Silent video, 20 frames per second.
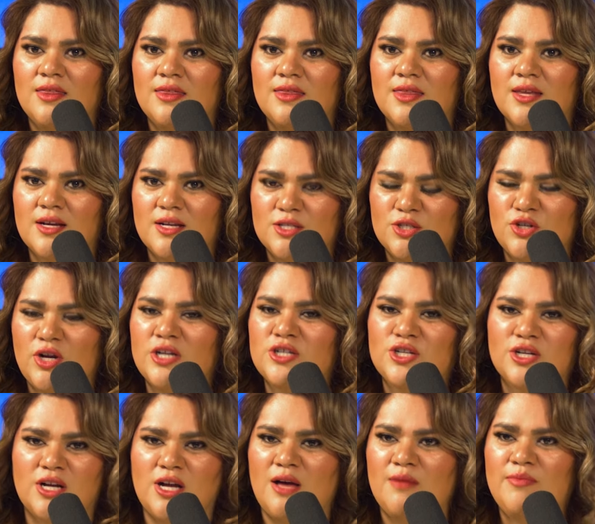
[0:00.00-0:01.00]
the
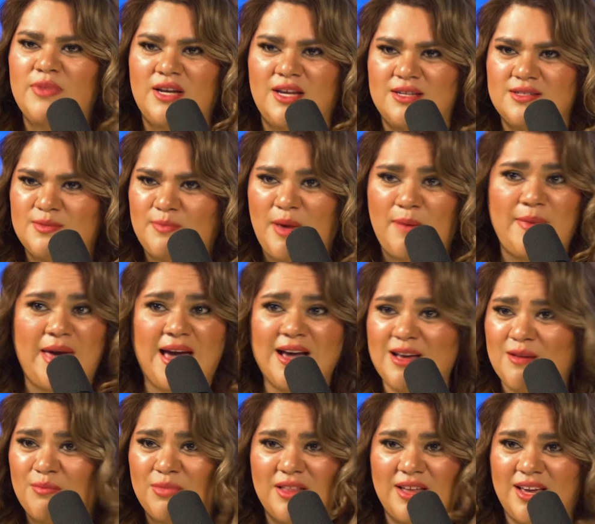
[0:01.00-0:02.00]
construction company is my
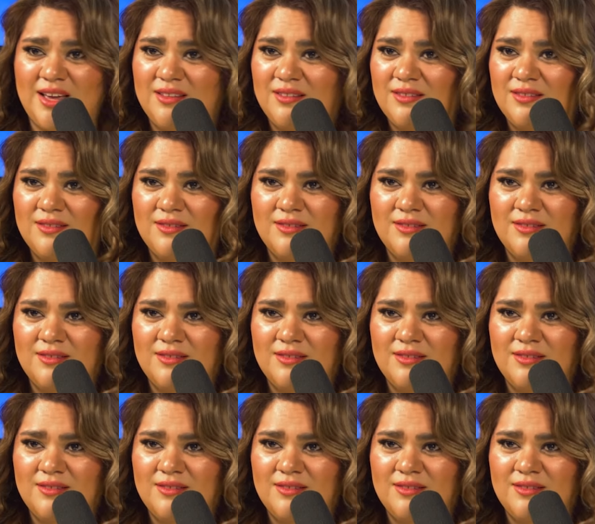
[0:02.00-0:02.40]
backup plan.